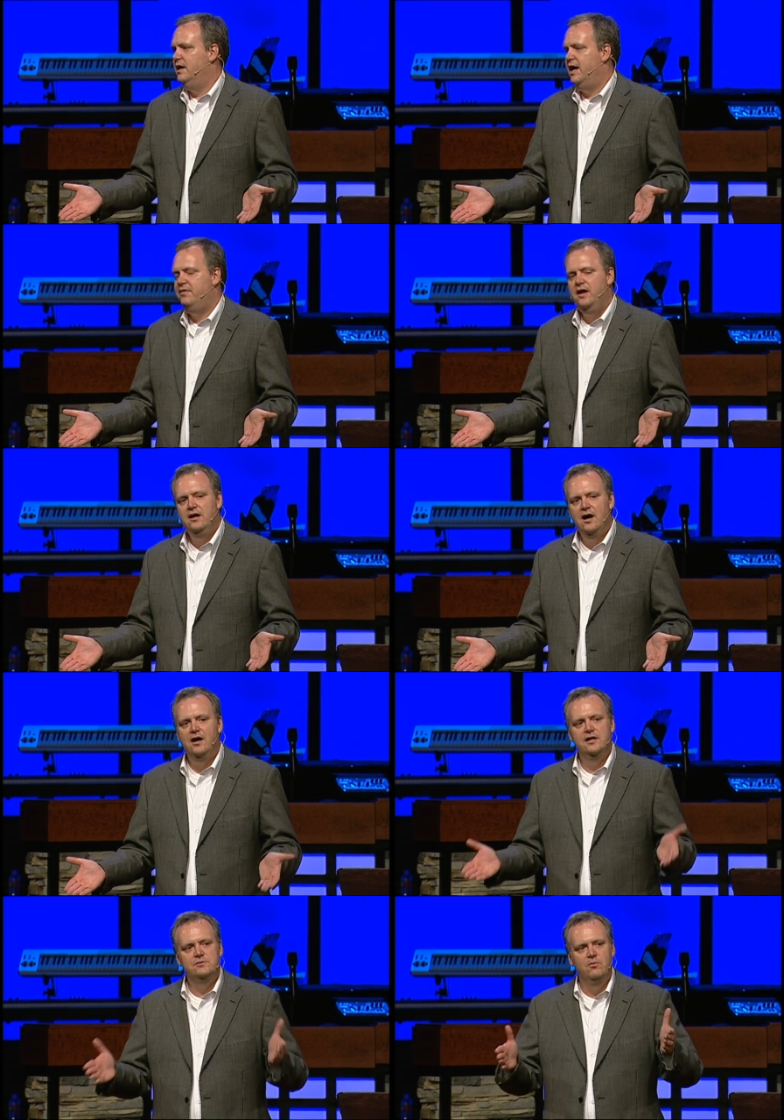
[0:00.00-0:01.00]
I think
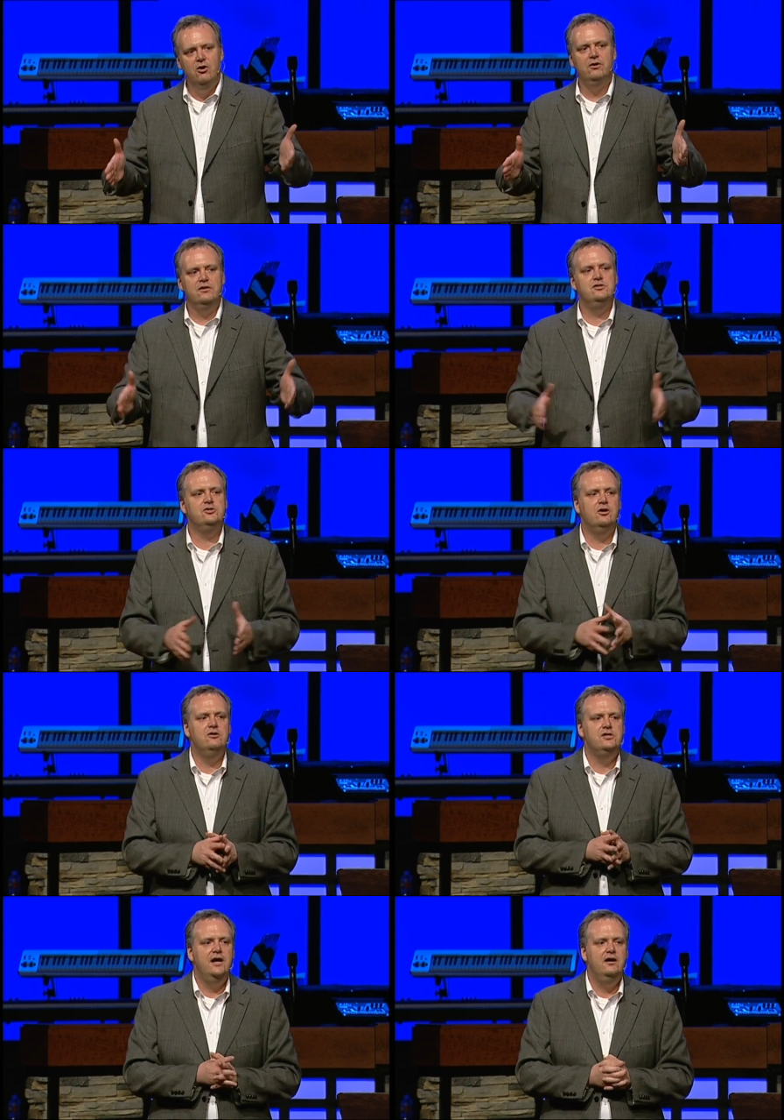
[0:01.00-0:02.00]
God has marked this
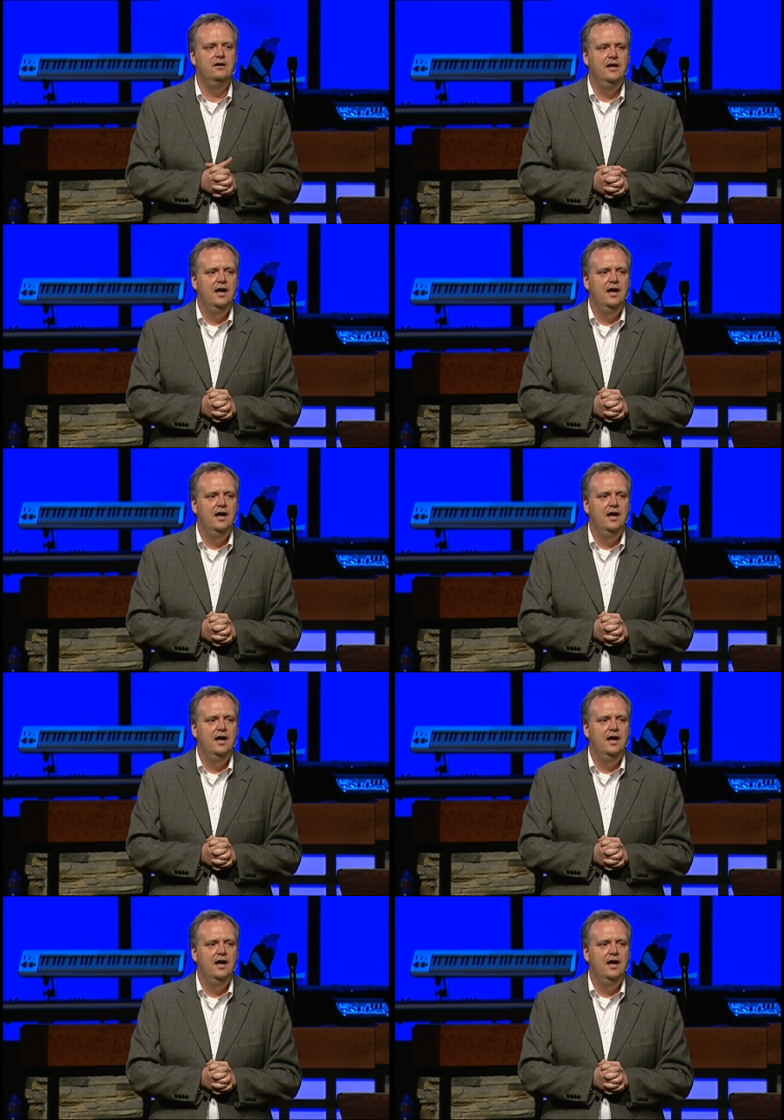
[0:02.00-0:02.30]
church out.